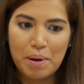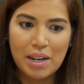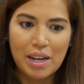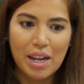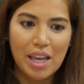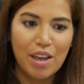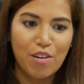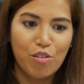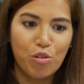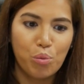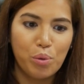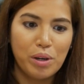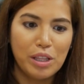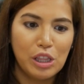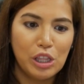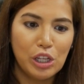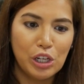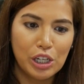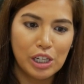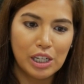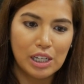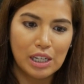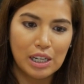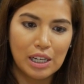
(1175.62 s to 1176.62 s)
if we look
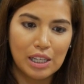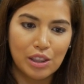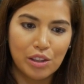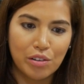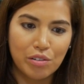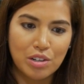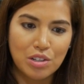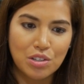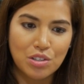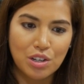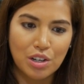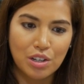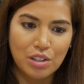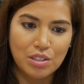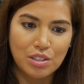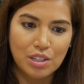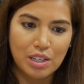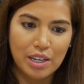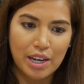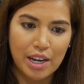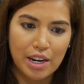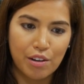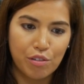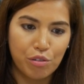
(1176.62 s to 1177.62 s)
at the results
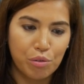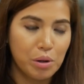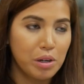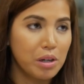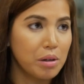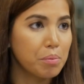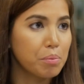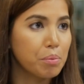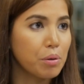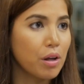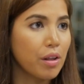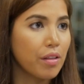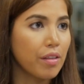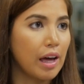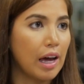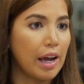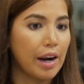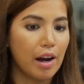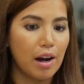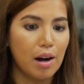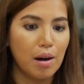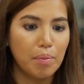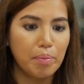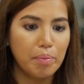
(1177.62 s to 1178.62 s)
again, if we can pull that up,